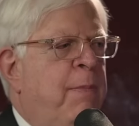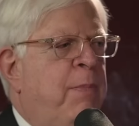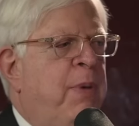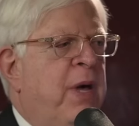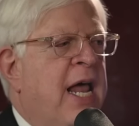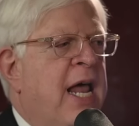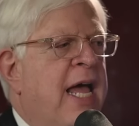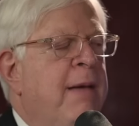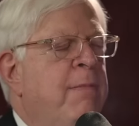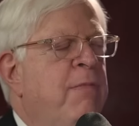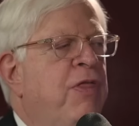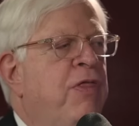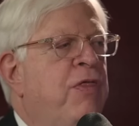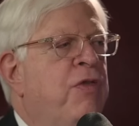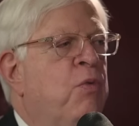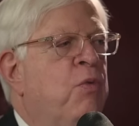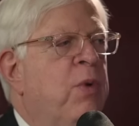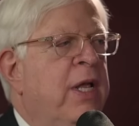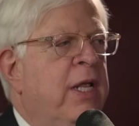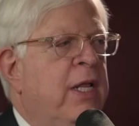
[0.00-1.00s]
but I'm
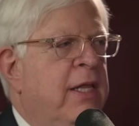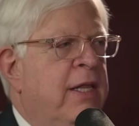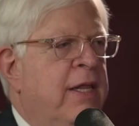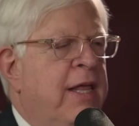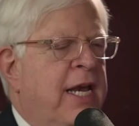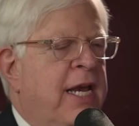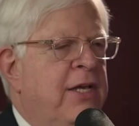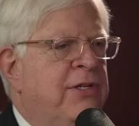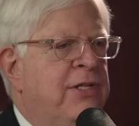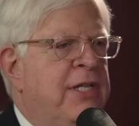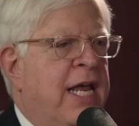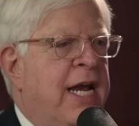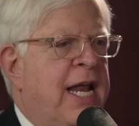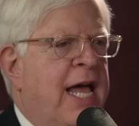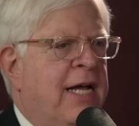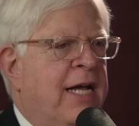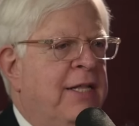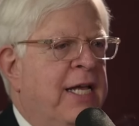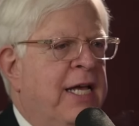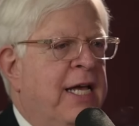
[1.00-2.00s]
thrilled that he's not
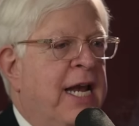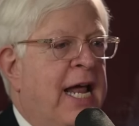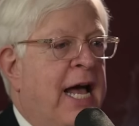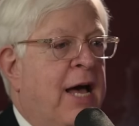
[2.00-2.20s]
acting it